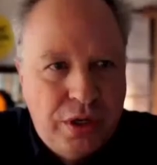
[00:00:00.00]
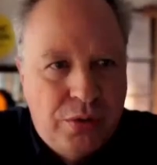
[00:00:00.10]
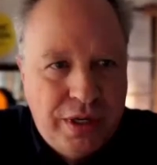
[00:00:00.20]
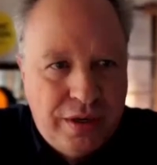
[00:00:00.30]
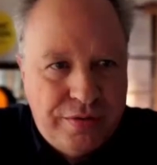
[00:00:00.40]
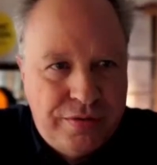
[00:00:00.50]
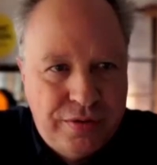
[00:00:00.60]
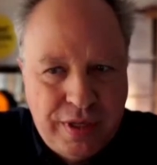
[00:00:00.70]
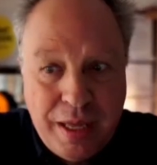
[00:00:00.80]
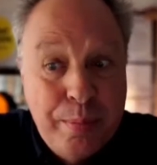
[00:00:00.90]
to a degree
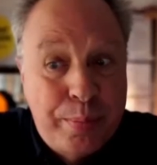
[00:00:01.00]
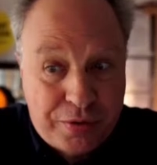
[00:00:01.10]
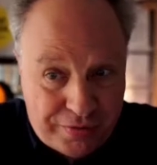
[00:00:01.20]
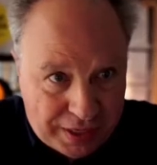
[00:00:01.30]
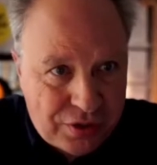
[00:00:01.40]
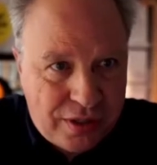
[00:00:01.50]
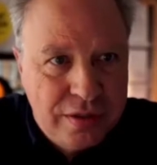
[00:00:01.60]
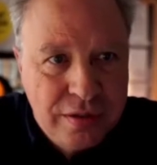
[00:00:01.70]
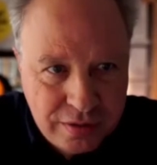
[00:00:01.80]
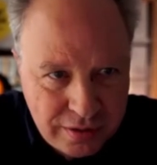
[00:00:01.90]
of
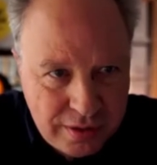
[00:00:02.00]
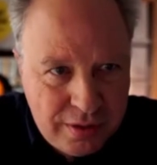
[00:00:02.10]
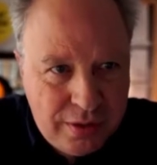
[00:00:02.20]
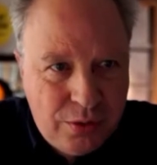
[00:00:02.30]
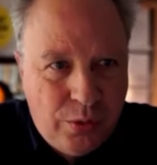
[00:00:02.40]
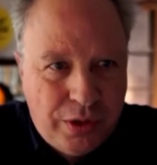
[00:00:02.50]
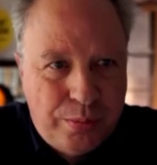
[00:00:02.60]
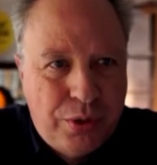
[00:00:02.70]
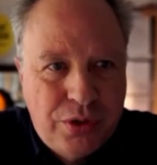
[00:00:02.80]
imperfection, where